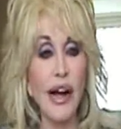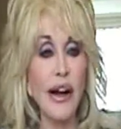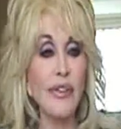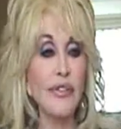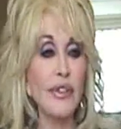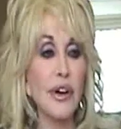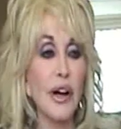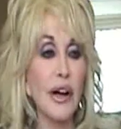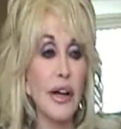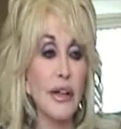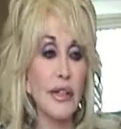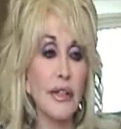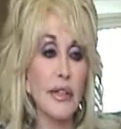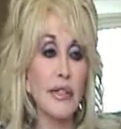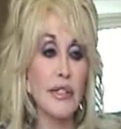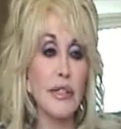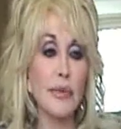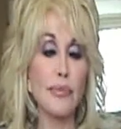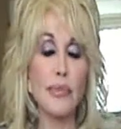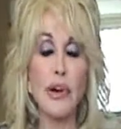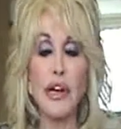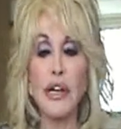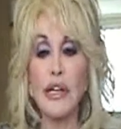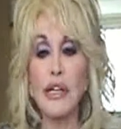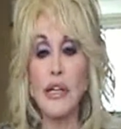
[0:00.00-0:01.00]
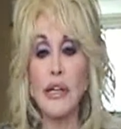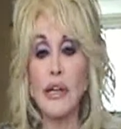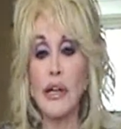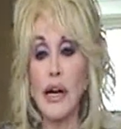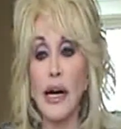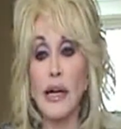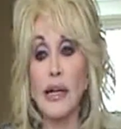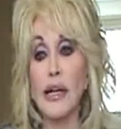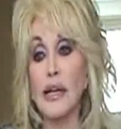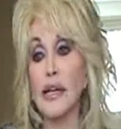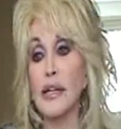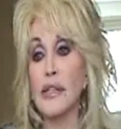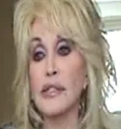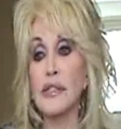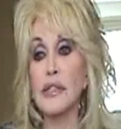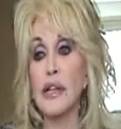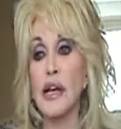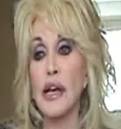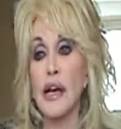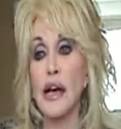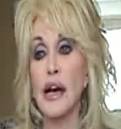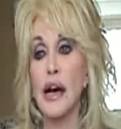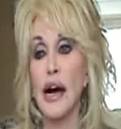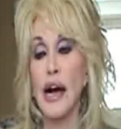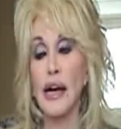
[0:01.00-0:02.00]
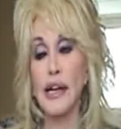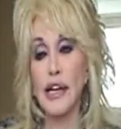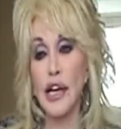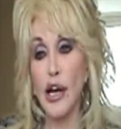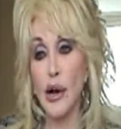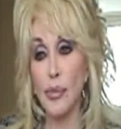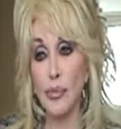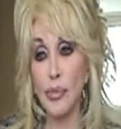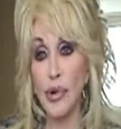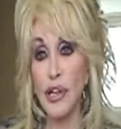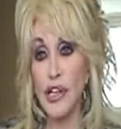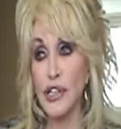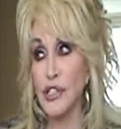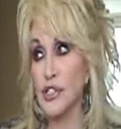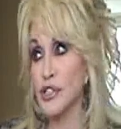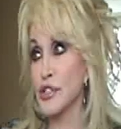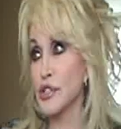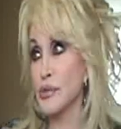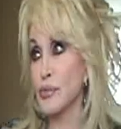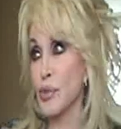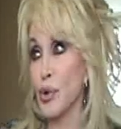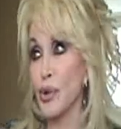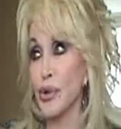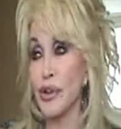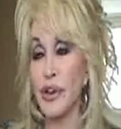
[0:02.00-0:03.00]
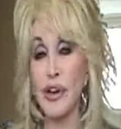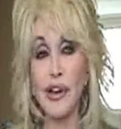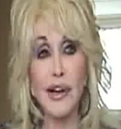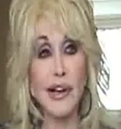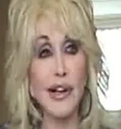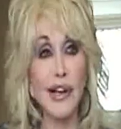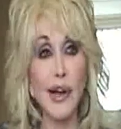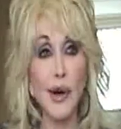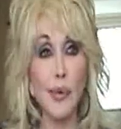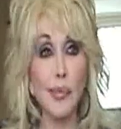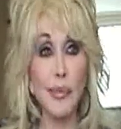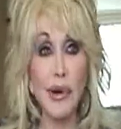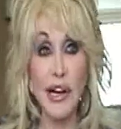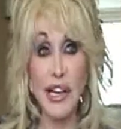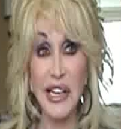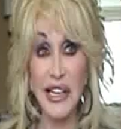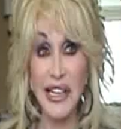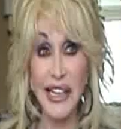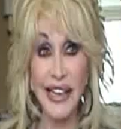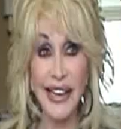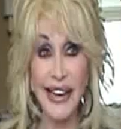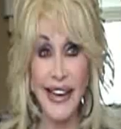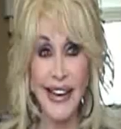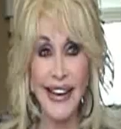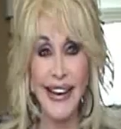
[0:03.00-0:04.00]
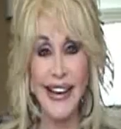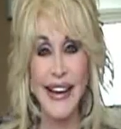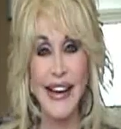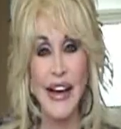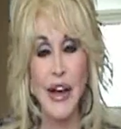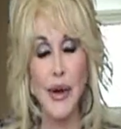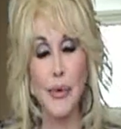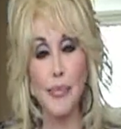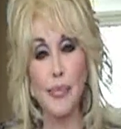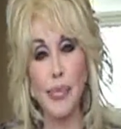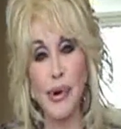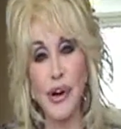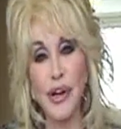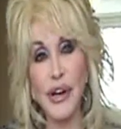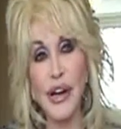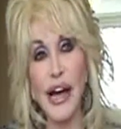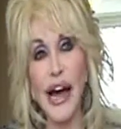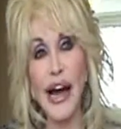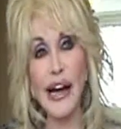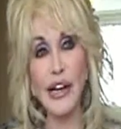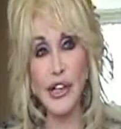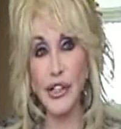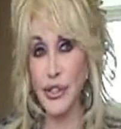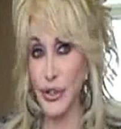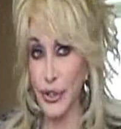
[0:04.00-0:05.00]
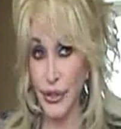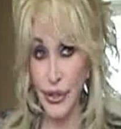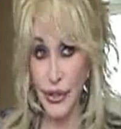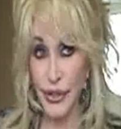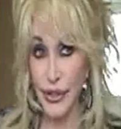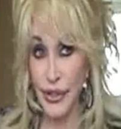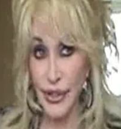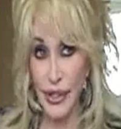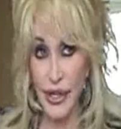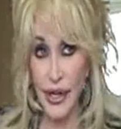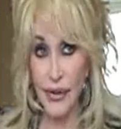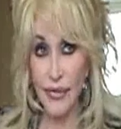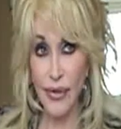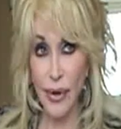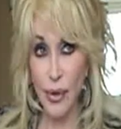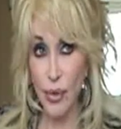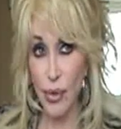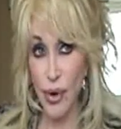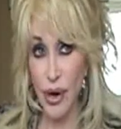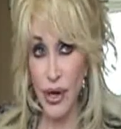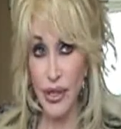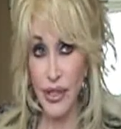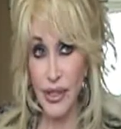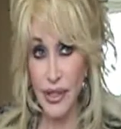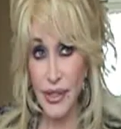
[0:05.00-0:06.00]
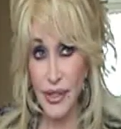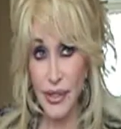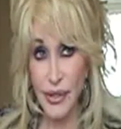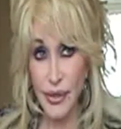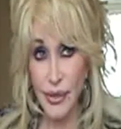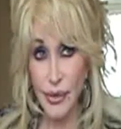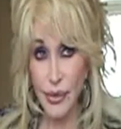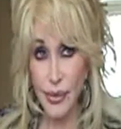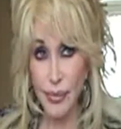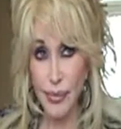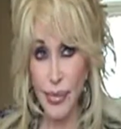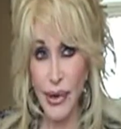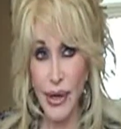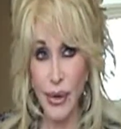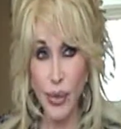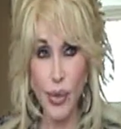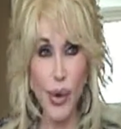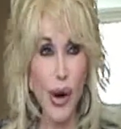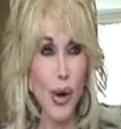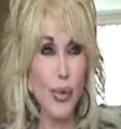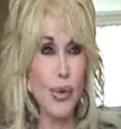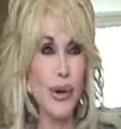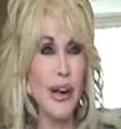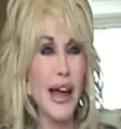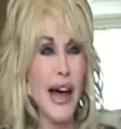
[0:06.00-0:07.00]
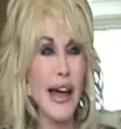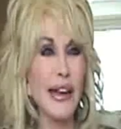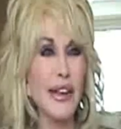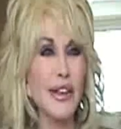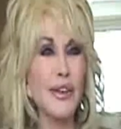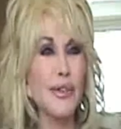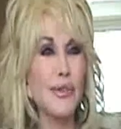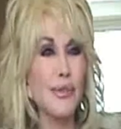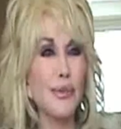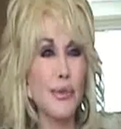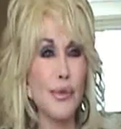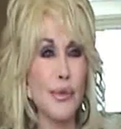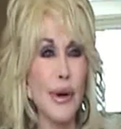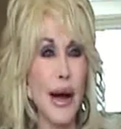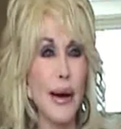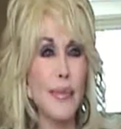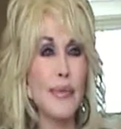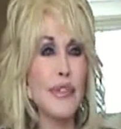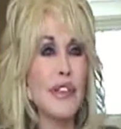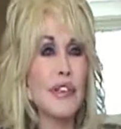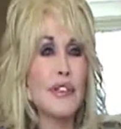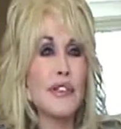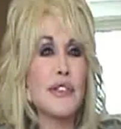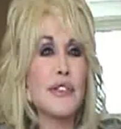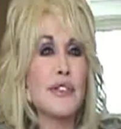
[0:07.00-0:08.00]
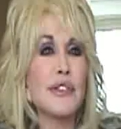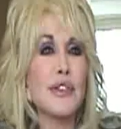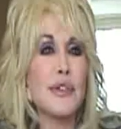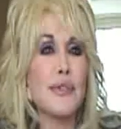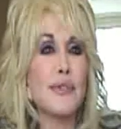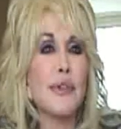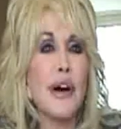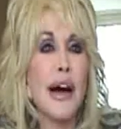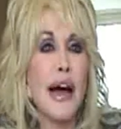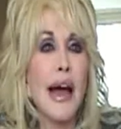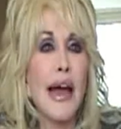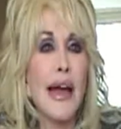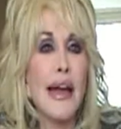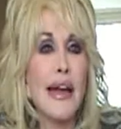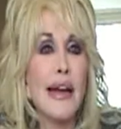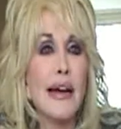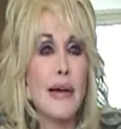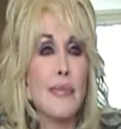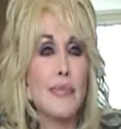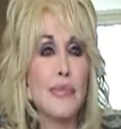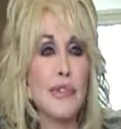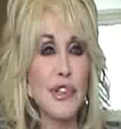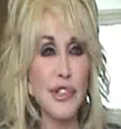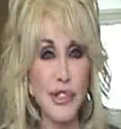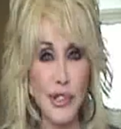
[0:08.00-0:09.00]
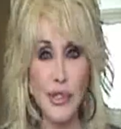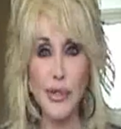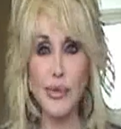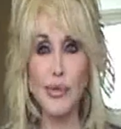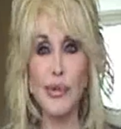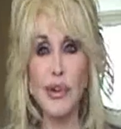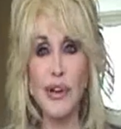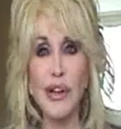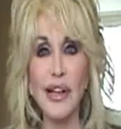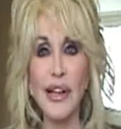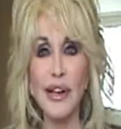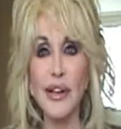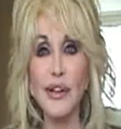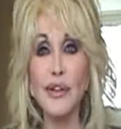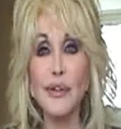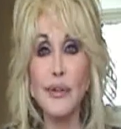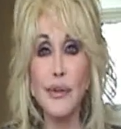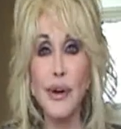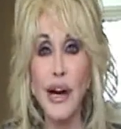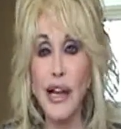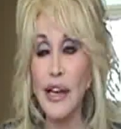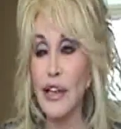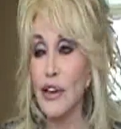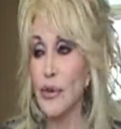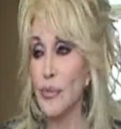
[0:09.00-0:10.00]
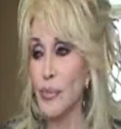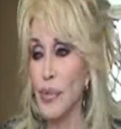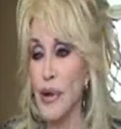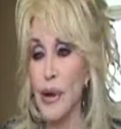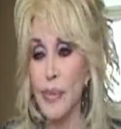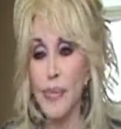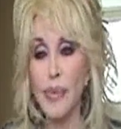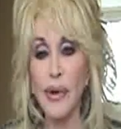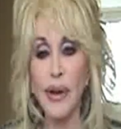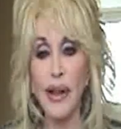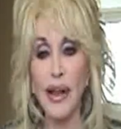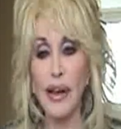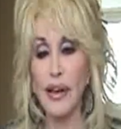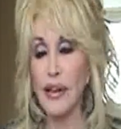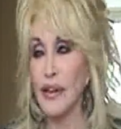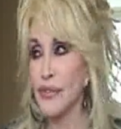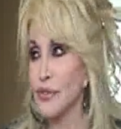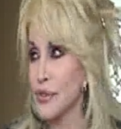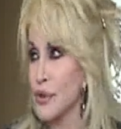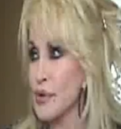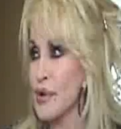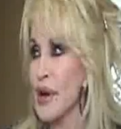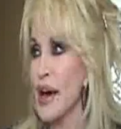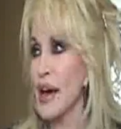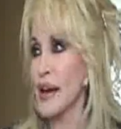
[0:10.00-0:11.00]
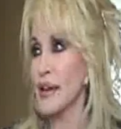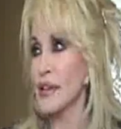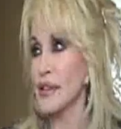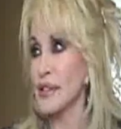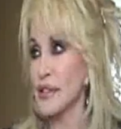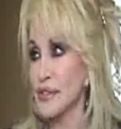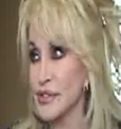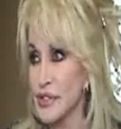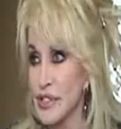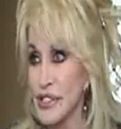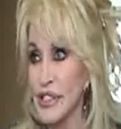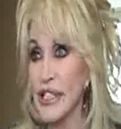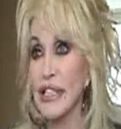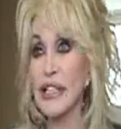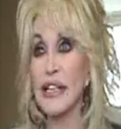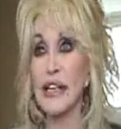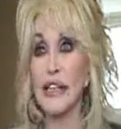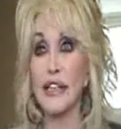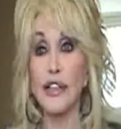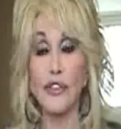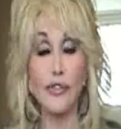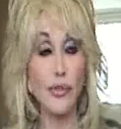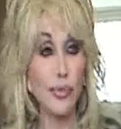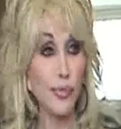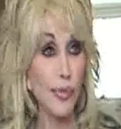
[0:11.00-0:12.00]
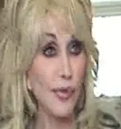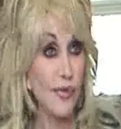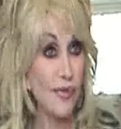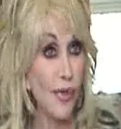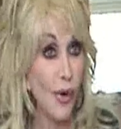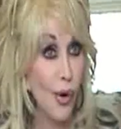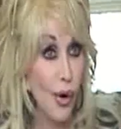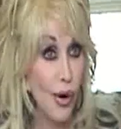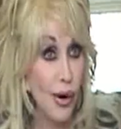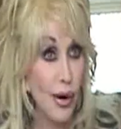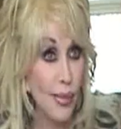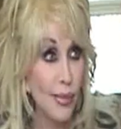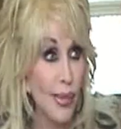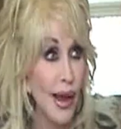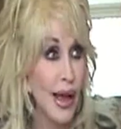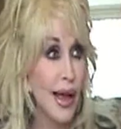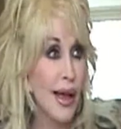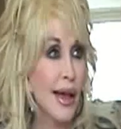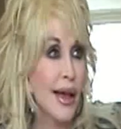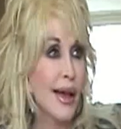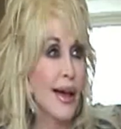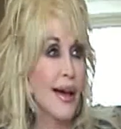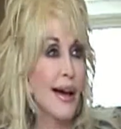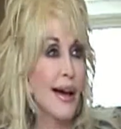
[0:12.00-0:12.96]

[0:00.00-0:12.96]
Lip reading: I've got some money, I guess. I count blessings more than I count money. But I could if I wanted to. But what would I do? I mean, this is who I am. This is what I do. I love people. I love to write. I love to sing. I love to perform.